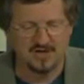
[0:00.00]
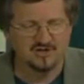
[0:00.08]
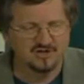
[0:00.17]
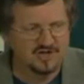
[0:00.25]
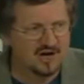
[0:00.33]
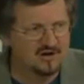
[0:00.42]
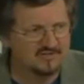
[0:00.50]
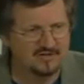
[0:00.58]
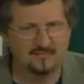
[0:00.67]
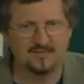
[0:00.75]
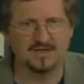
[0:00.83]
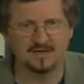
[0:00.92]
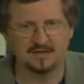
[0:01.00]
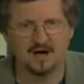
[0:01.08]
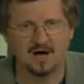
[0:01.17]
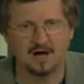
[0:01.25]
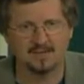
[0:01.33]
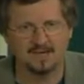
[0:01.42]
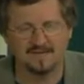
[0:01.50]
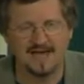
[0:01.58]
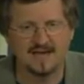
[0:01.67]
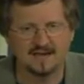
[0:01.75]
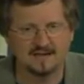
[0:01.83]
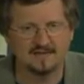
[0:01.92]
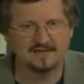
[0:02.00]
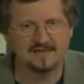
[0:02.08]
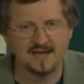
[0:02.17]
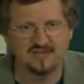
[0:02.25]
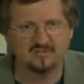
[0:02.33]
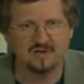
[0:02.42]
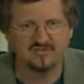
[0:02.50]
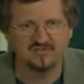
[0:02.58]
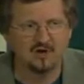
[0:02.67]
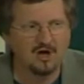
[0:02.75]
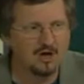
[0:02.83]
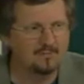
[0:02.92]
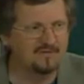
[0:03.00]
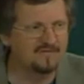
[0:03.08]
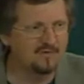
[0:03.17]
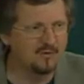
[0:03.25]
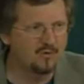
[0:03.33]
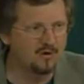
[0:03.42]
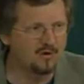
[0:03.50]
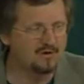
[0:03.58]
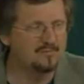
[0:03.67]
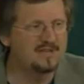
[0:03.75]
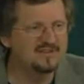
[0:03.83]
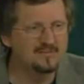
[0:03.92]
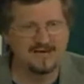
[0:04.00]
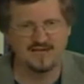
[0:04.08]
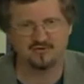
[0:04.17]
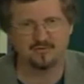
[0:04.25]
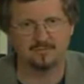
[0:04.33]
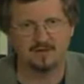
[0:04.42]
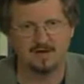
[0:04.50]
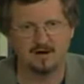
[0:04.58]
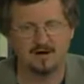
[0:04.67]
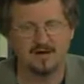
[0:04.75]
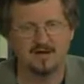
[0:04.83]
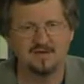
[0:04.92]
share something in common, and that is that, as we saw before in mismatch repair,